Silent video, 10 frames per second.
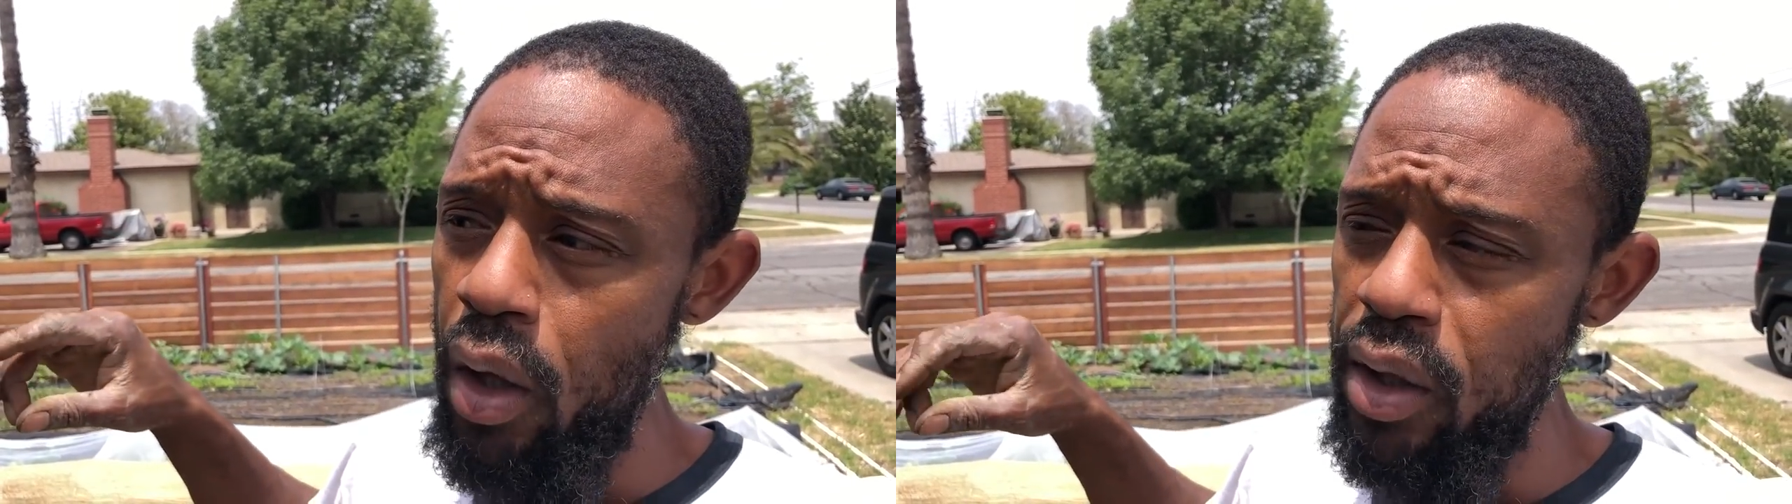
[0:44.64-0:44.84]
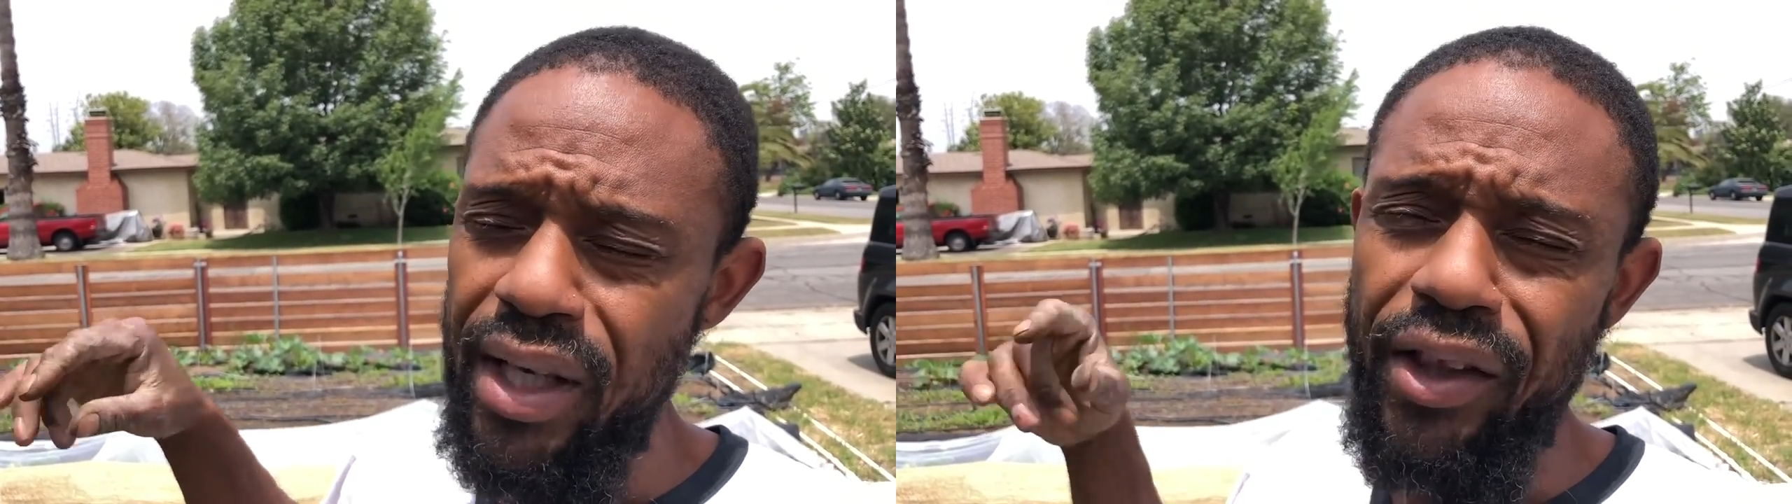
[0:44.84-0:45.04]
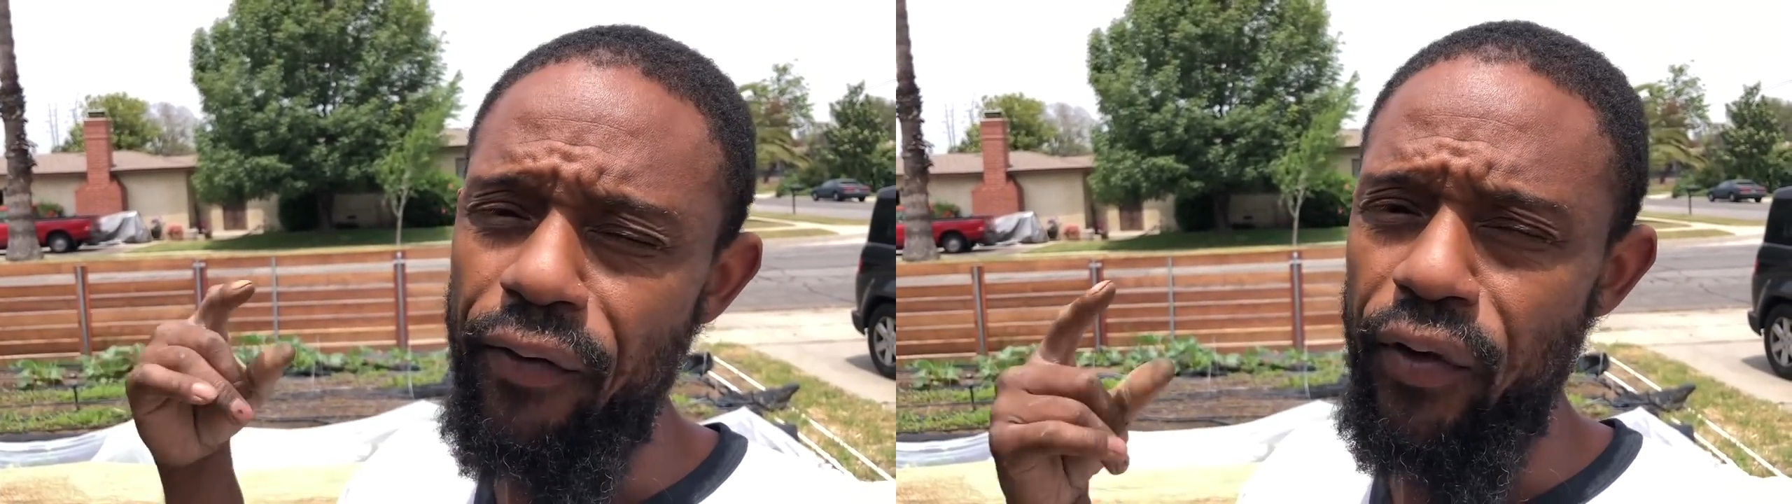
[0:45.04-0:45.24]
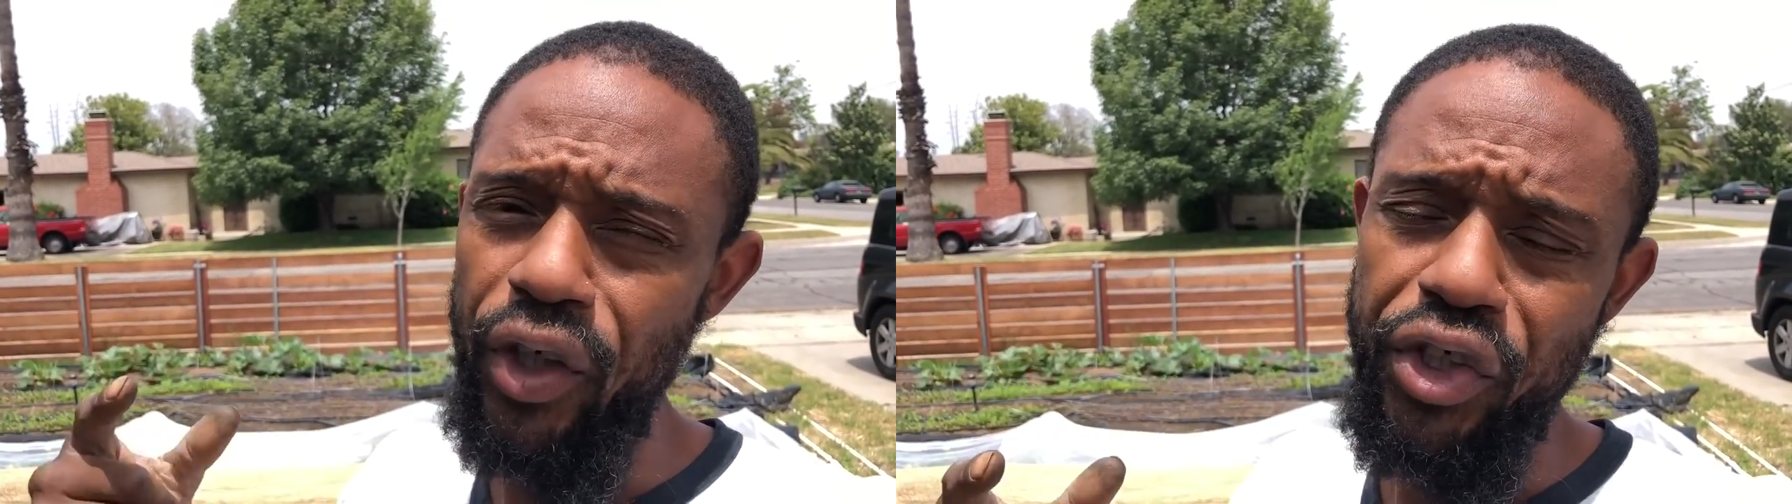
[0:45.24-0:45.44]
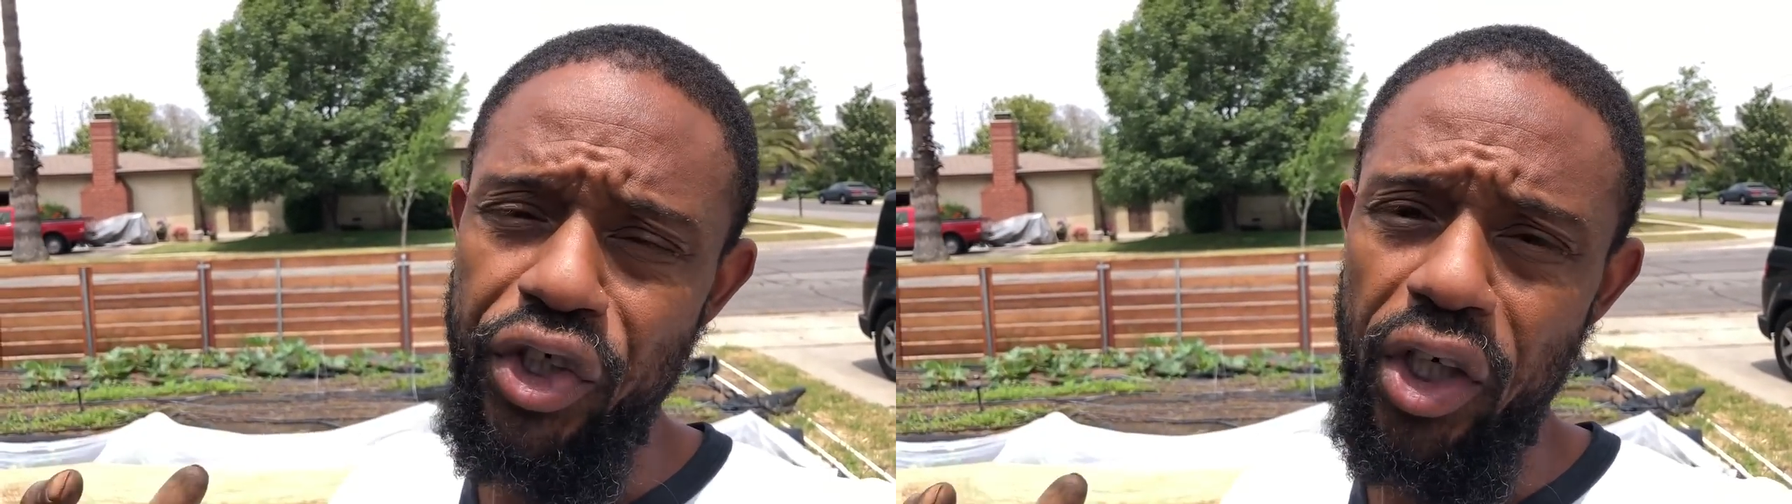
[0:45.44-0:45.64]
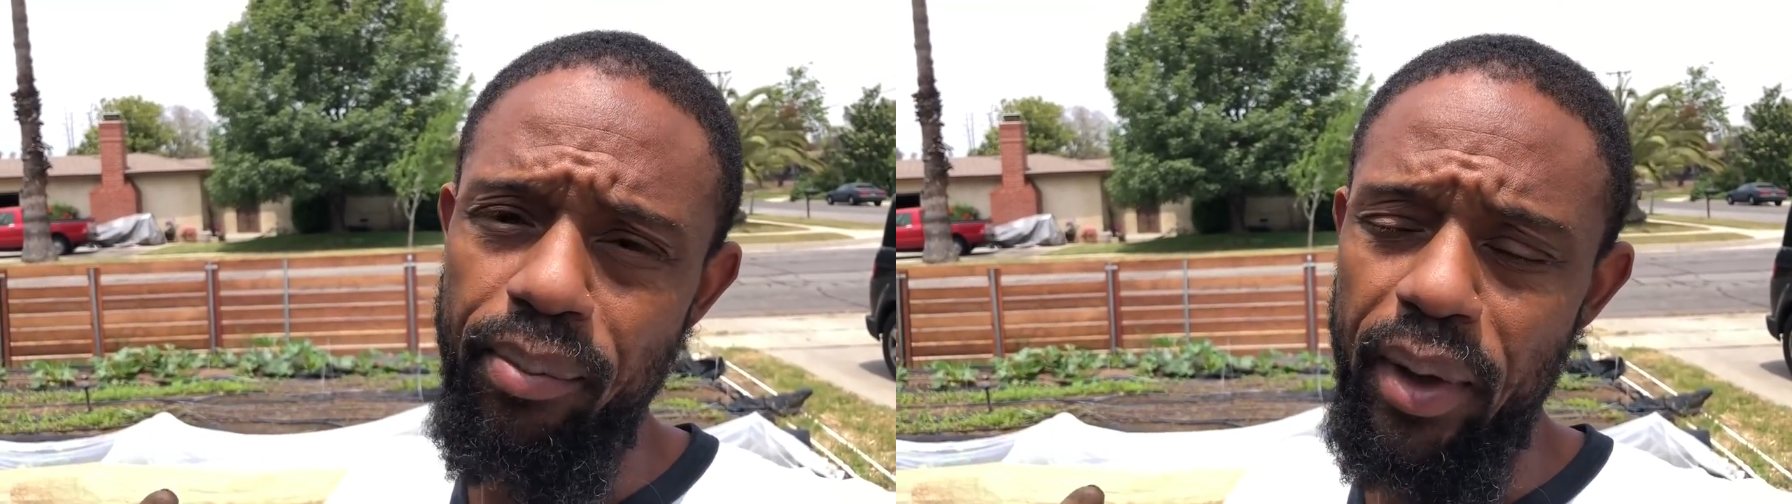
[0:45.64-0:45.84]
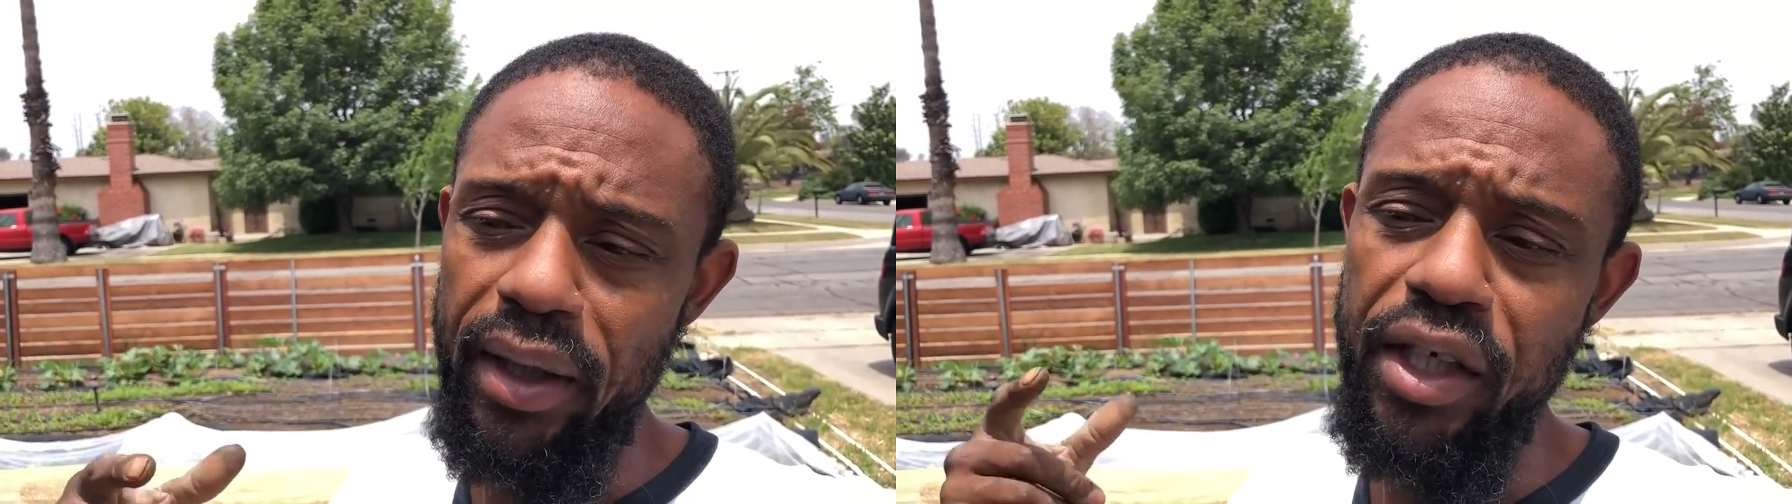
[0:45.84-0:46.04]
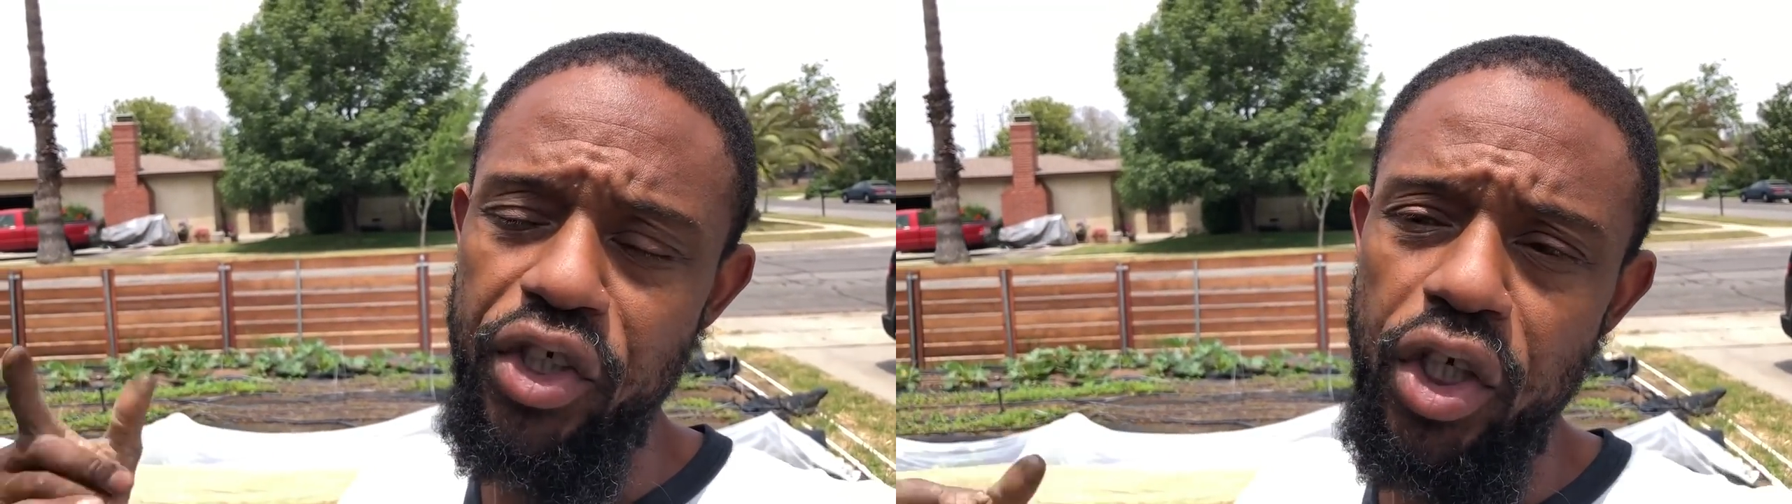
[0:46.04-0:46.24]
it's not the first year,
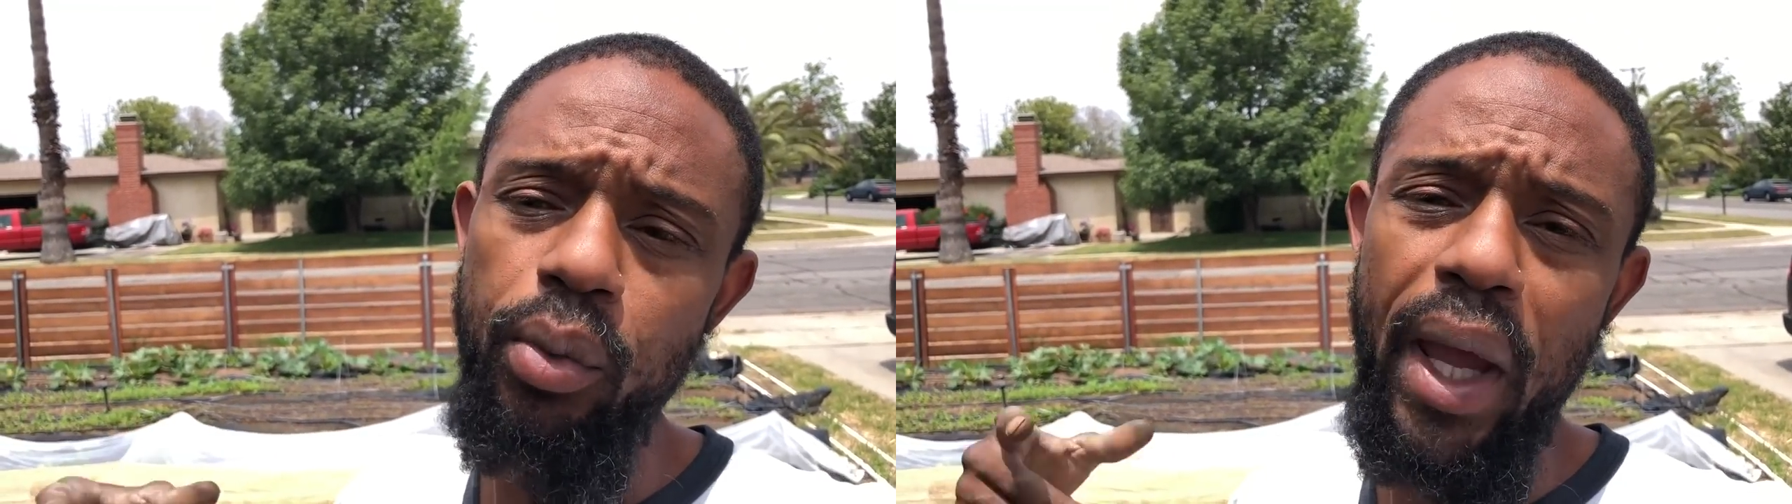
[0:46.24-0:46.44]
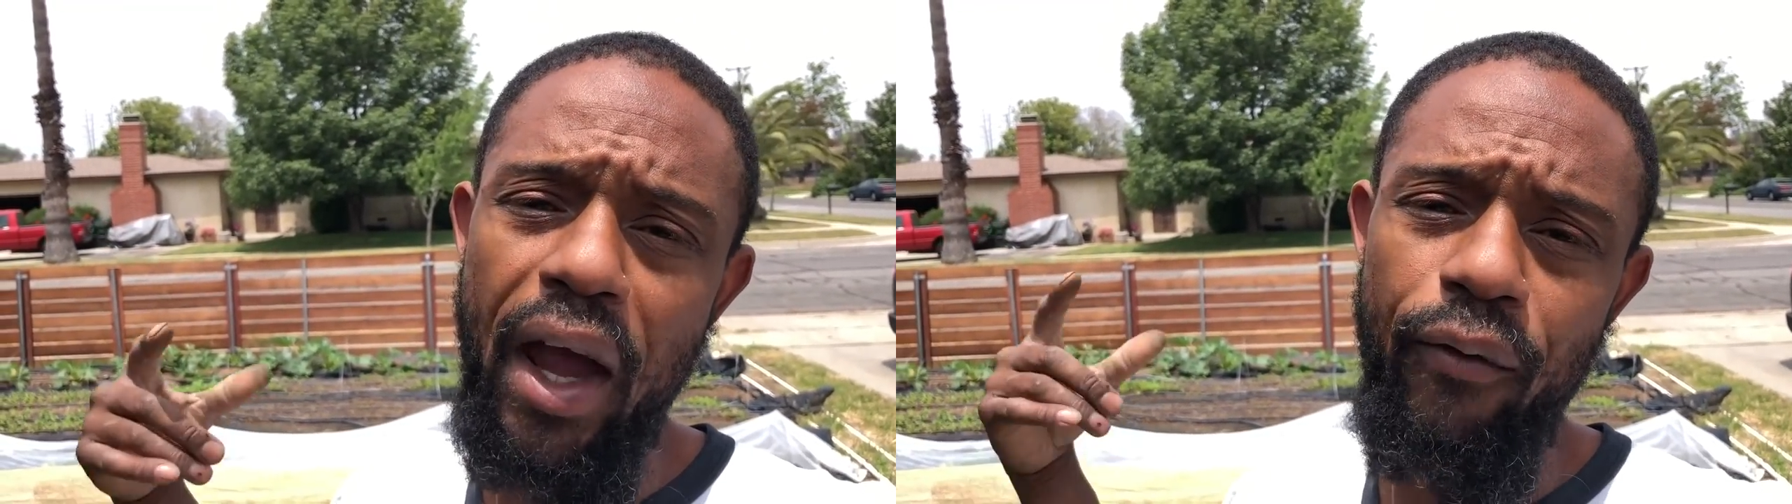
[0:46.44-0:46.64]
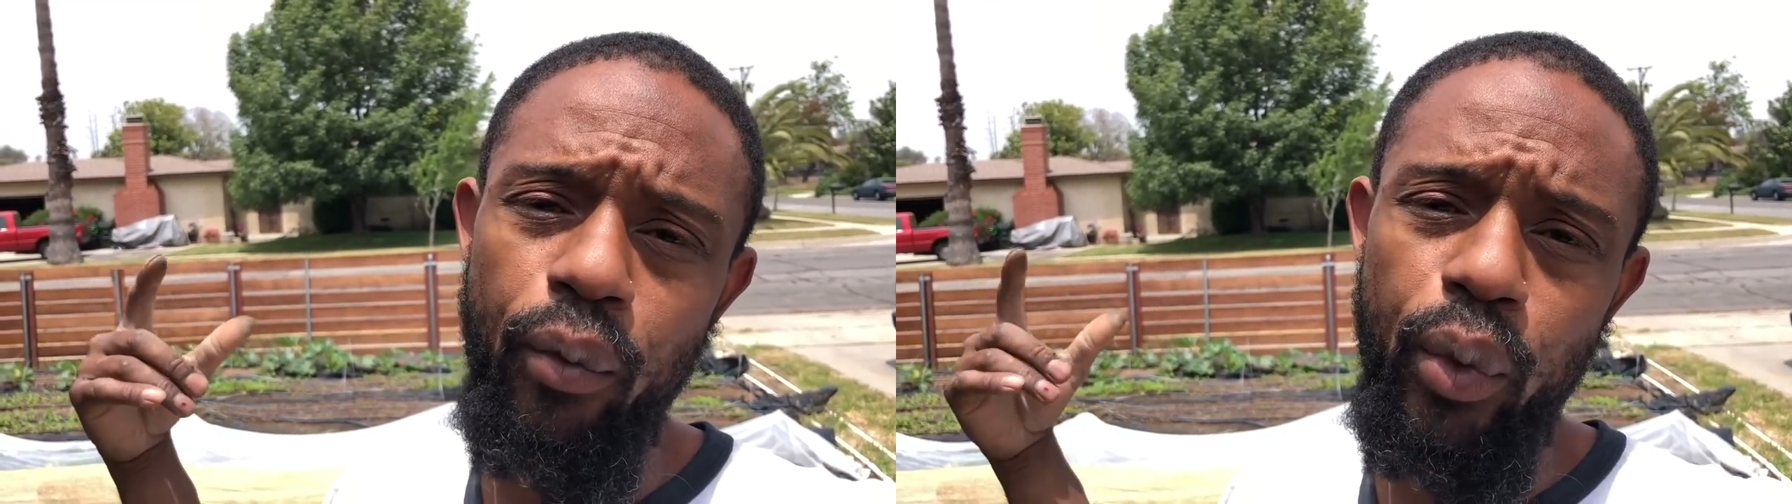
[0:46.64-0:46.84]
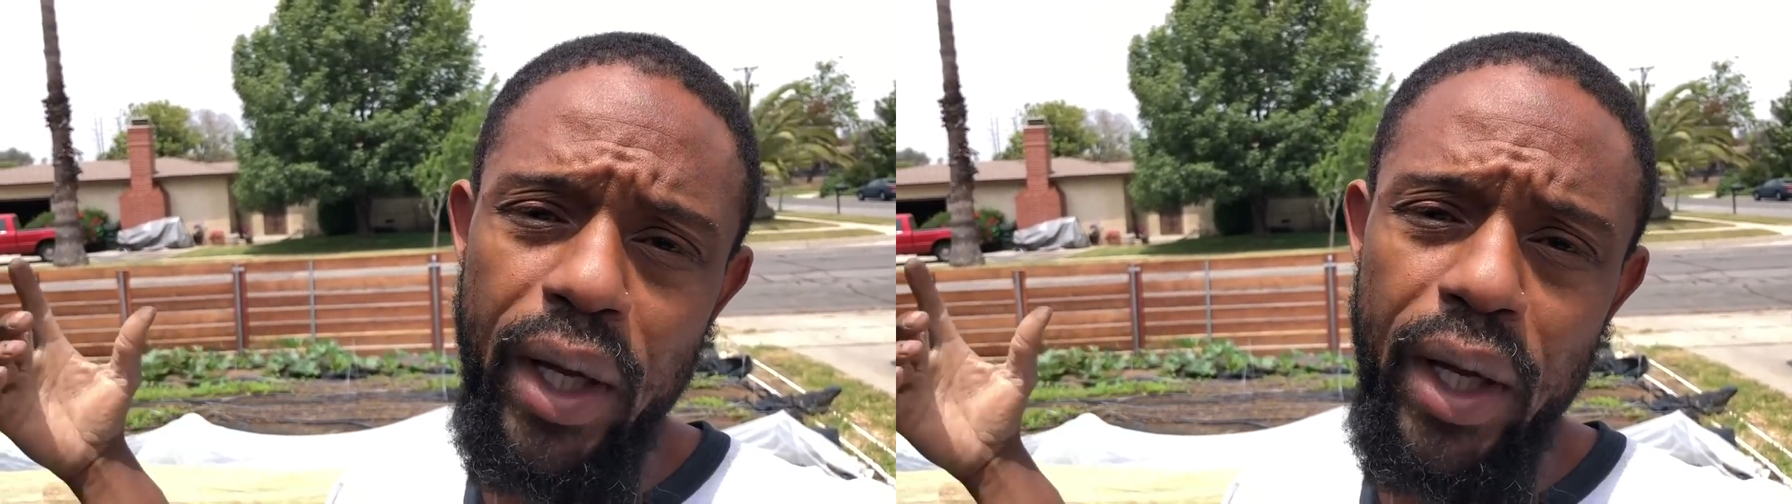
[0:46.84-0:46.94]
but this year we have